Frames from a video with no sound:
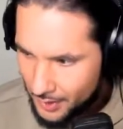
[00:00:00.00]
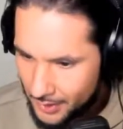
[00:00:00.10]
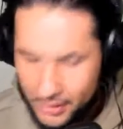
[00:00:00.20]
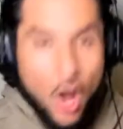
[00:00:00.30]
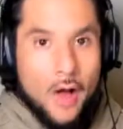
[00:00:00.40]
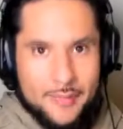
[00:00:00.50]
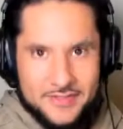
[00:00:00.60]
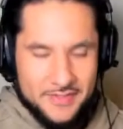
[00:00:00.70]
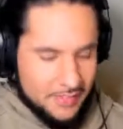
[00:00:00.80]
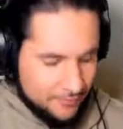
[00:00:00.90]
uh,
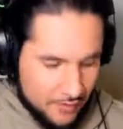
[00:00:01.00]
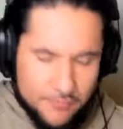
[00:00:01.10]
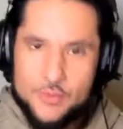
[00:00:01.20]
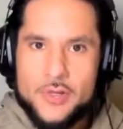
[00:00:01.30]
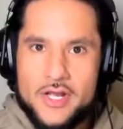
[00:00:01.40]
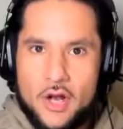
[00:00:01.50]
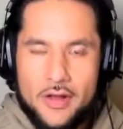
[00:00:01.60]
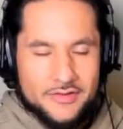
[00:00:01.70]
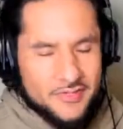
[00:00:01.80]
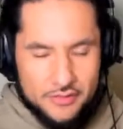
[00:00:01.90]
comments. And if, if you're reading
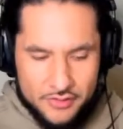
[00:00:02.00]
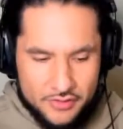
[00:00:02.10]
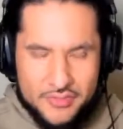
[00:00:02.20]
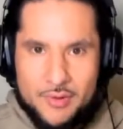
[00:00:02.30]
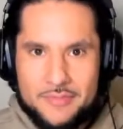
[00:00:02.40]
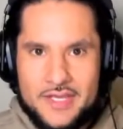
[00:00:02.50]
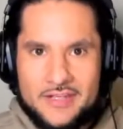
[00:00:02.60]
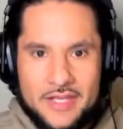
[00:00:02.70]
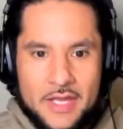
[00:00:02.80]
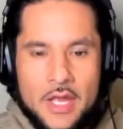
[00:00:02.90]
comments, do you see what I'm saying?
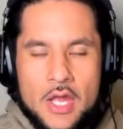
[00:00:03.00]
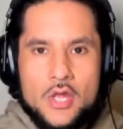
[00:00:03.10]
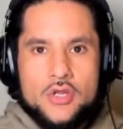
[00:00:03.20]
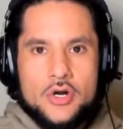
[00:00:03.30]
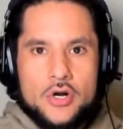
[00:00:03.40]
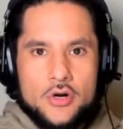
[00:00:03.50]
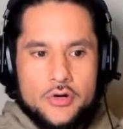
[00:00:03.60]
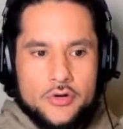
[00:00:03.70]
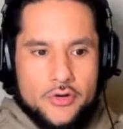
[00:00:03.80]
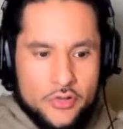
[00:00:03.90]
Like you're
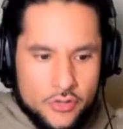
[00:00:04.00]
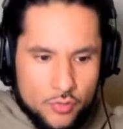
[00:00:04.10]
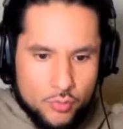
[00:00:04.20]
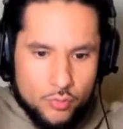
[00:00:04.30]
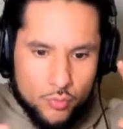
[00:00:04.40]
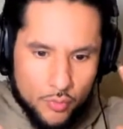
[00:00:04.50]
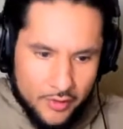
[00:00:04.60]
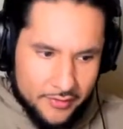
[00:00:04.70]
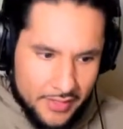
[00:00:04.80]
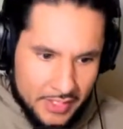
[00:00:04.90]
you're you're
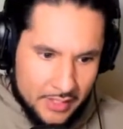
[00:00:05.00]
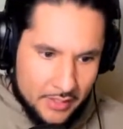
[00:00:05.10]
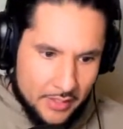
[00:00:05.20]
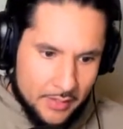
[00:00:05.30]
really